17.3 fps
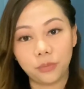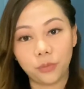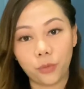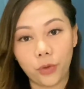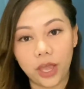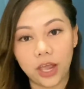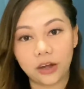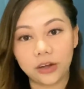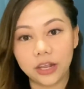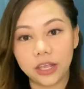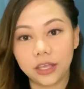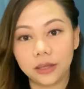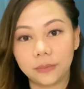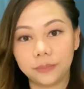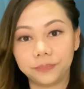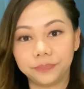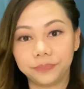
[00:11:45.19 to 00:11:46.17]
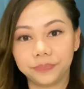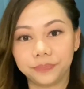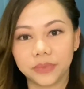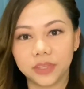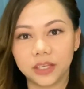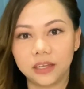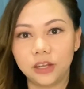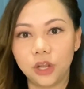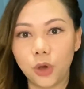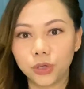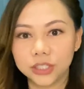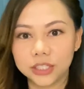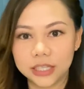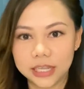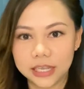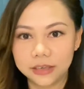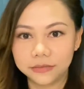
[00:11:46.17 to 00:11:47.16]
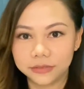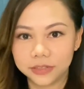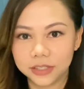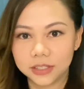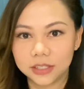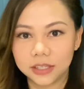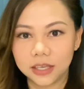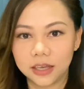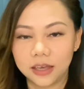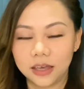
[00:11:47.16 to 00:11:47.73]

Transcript: wearing long sleeves,